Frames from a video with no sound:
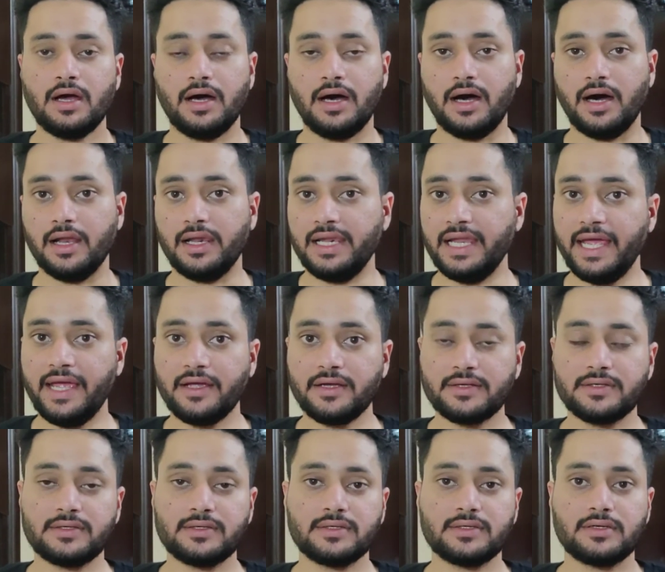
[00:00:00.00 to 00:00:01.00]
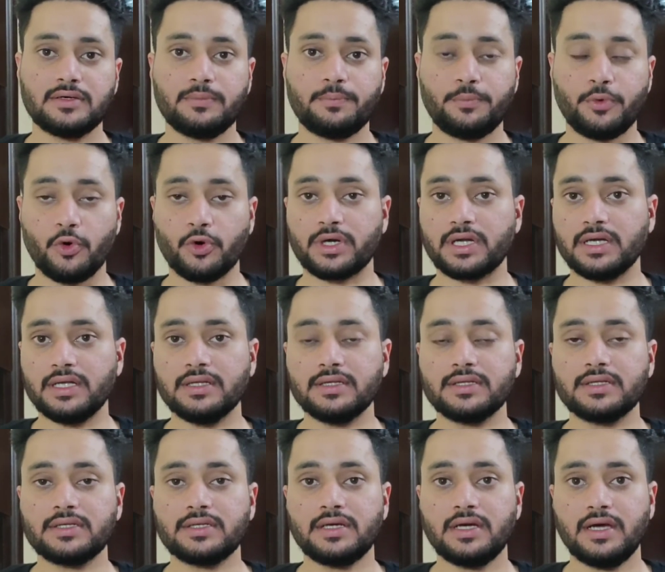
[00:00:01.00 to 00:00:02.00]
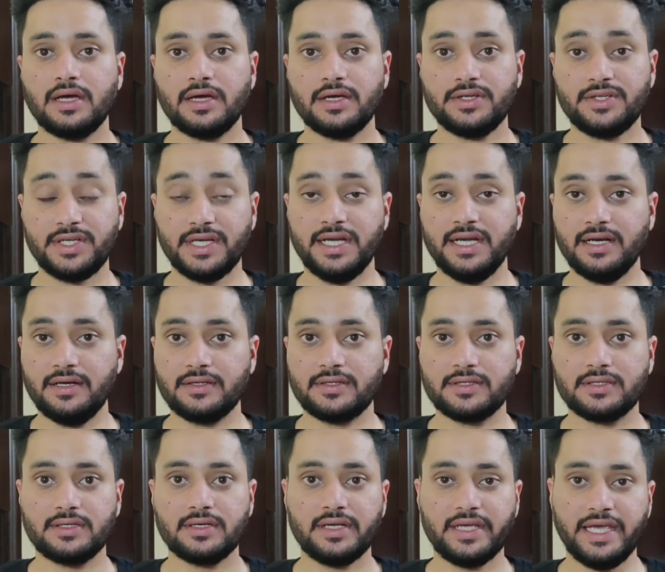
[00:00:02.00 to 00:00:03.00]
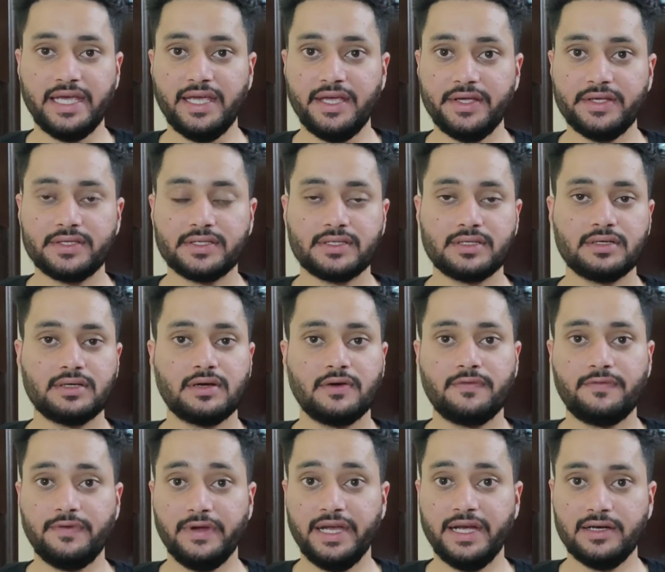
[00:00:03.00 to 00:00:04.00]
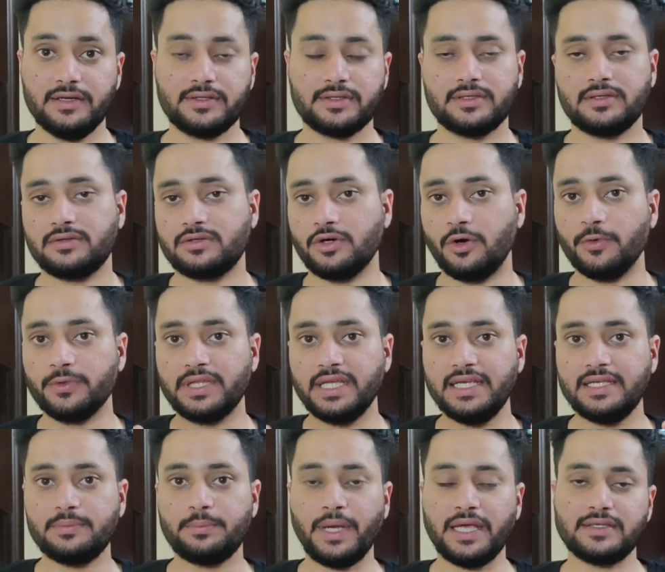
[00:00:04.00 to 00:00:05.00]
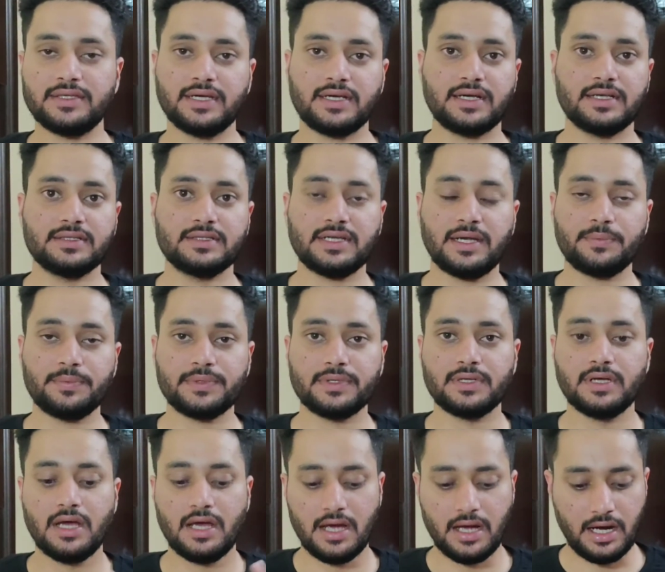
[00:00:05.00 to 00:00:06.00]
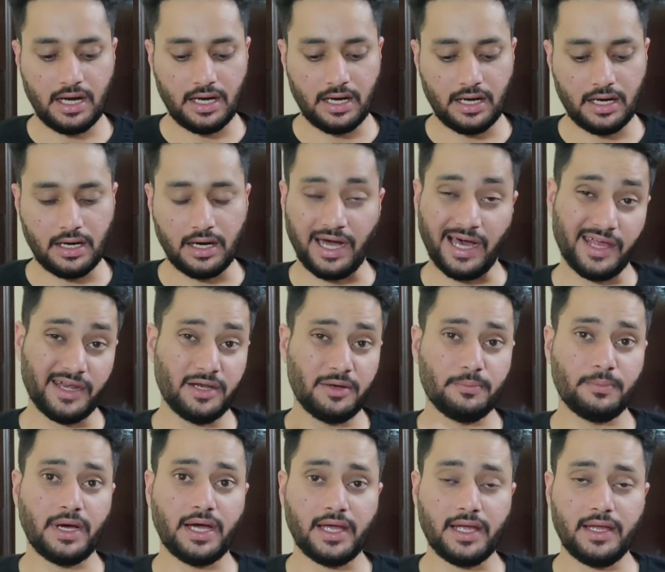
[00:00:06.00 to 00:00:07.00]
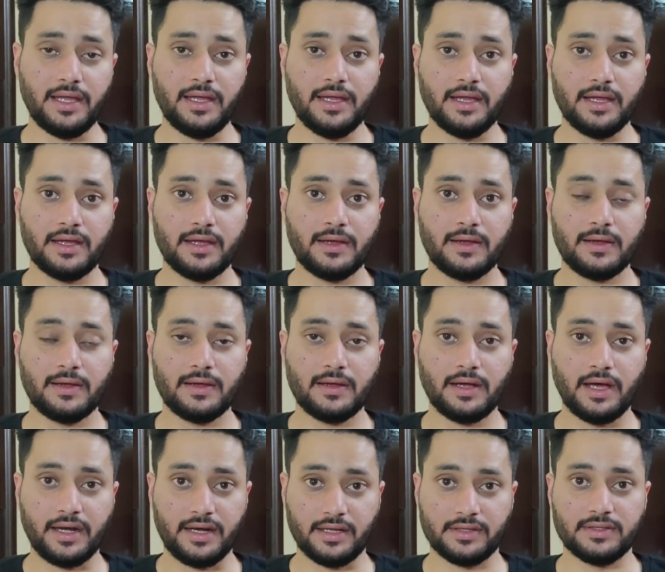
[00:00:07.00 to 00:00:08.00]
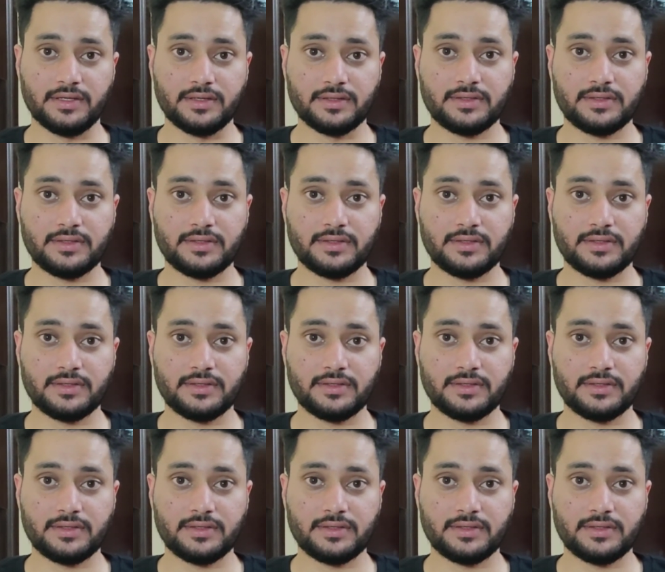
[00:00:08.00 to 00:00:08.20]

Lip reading: links, portals, shields, keys, fields. So these basic concepts are in my another